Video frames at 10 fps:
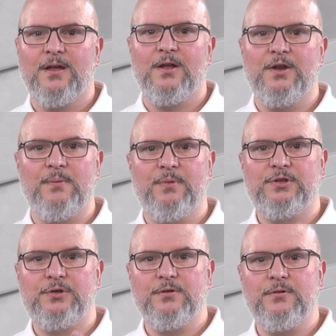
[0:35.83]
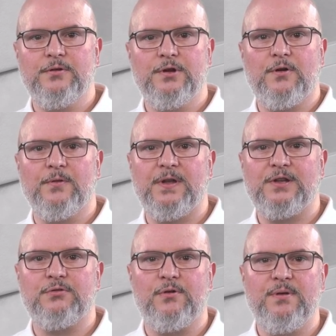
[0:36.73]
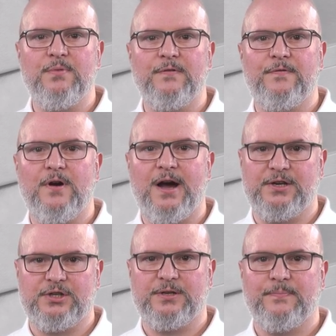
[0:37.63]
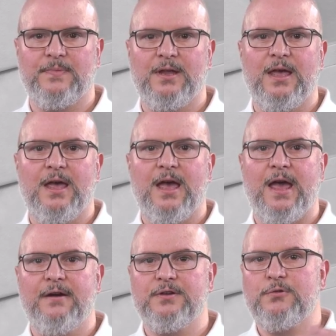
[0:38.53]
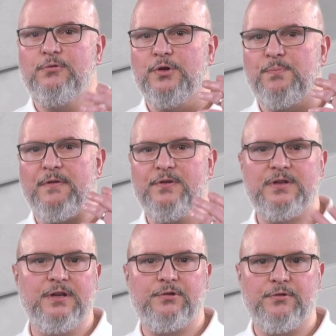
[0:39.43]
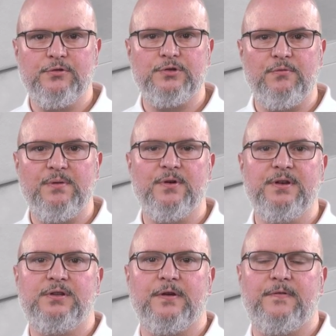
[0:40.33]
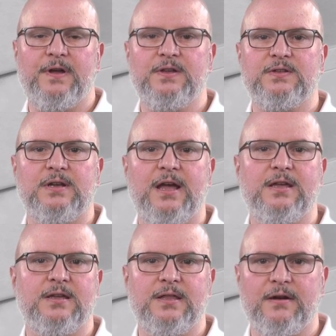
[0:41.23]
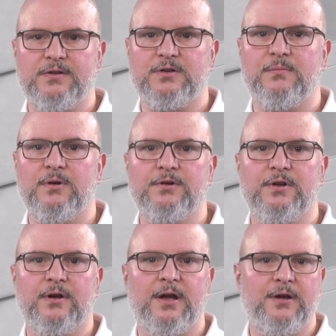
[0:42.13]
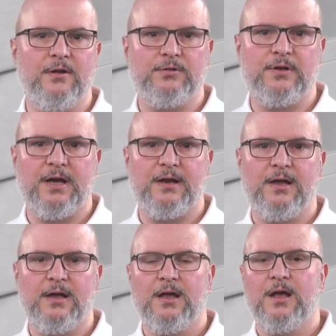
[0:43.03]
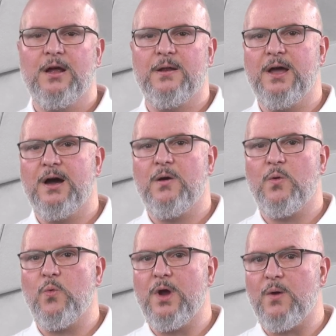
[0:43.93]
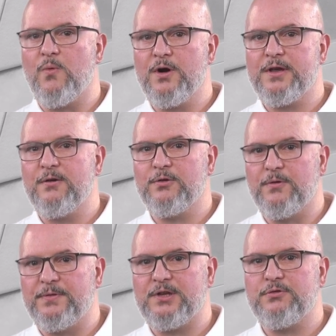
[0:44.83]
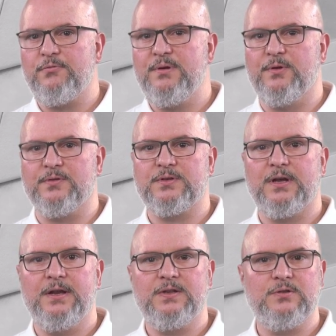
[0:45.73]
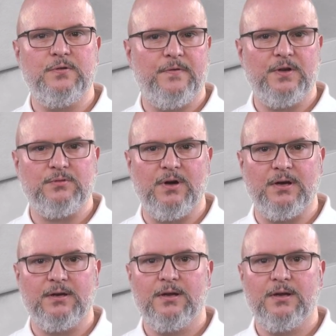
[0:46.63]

Number 2, the contextual ribbon for Hatch. ARES Kudo previously introduced the ribbon interface like in ARES Commander and AutoCAD. Now we are working on contextual ribbons, and this is the first one.